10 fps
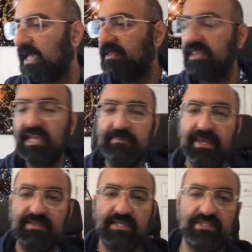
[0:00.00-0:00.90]
And then there can be
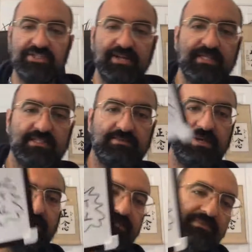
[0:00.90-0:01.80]
other constraints as
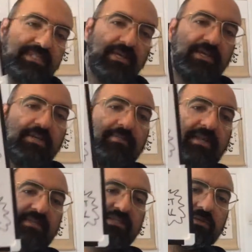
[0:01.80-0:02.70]
well. So it could
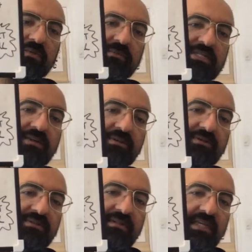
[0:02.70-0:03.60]
be to do with
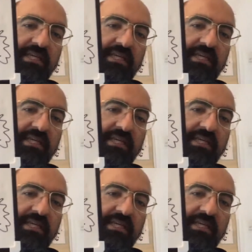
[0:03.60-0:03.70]
materials.